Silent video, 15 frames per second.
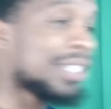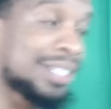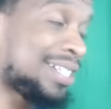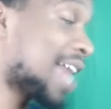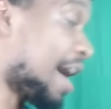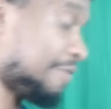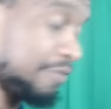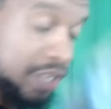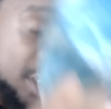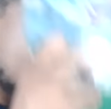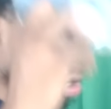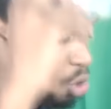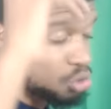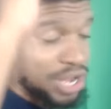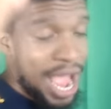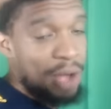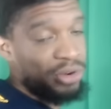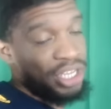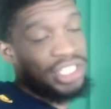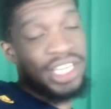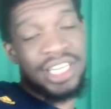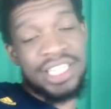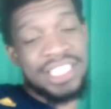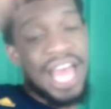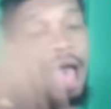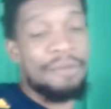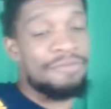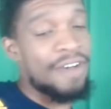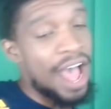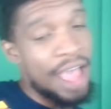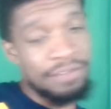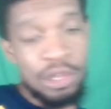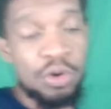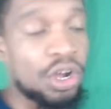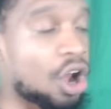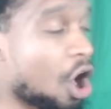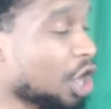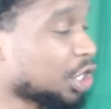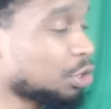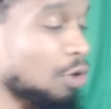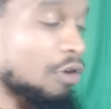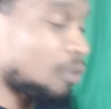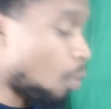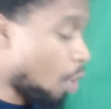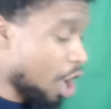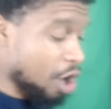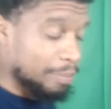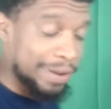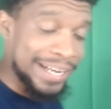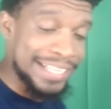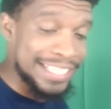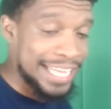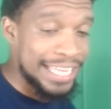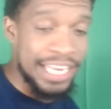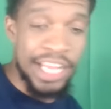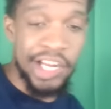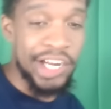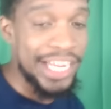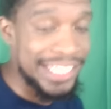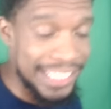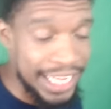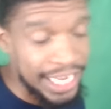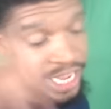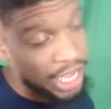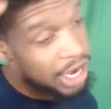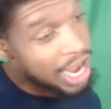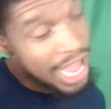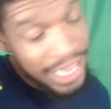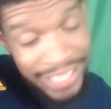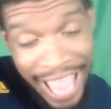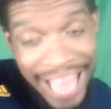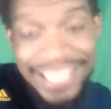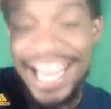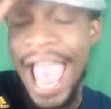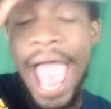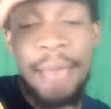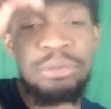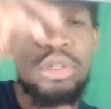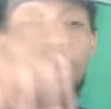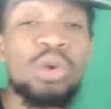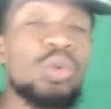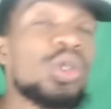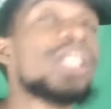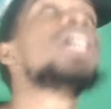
Definitely. No doubt. It's in the top five. You can argue over where, but it's in there. It's in there. That's absolutely...